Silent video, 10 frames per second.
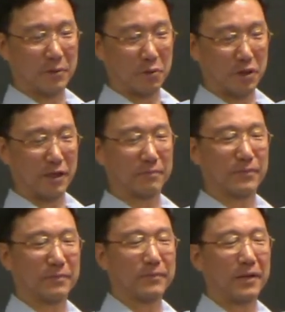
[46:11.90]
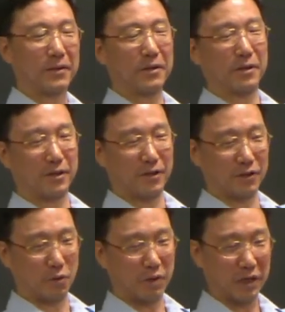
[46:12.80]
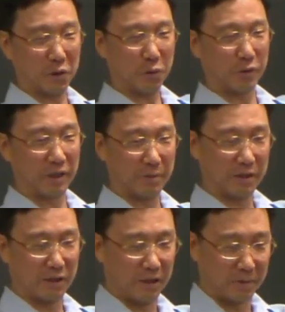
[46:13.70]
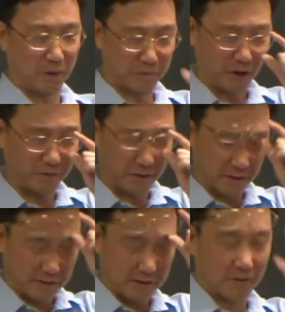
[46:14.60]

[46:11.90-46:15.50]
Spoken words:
Okay. So when I talk with him, he sleeps often.